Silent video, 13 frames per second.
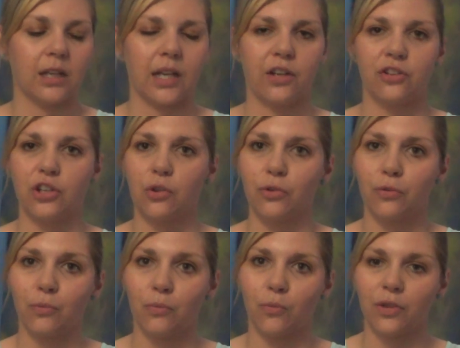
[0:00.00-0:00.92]
I don't
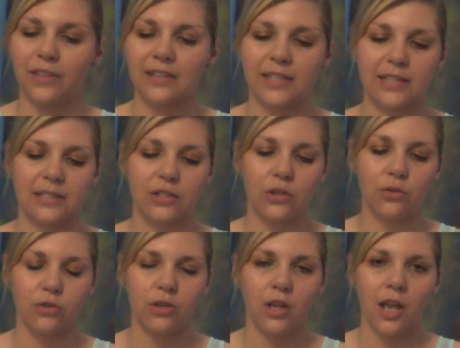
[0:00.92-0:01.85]
know what this thing's
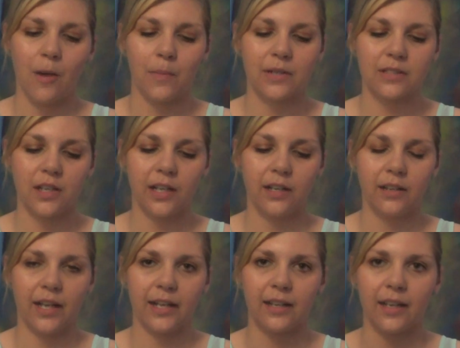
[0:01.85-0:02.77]
called, but it's kind
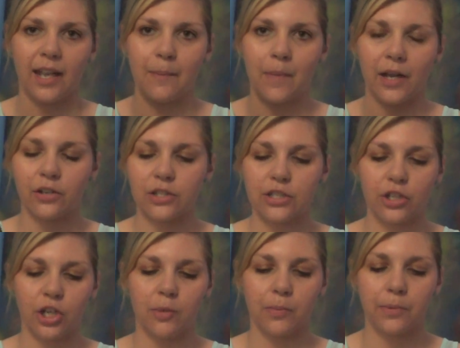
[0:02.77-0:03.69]
of like a
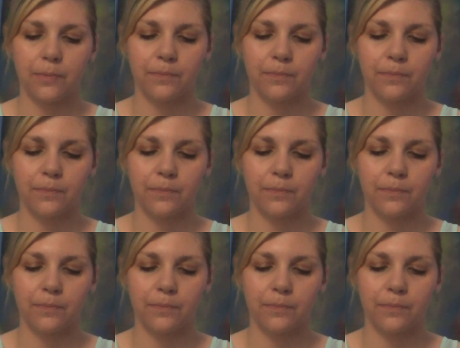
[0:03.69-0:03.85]
microscope.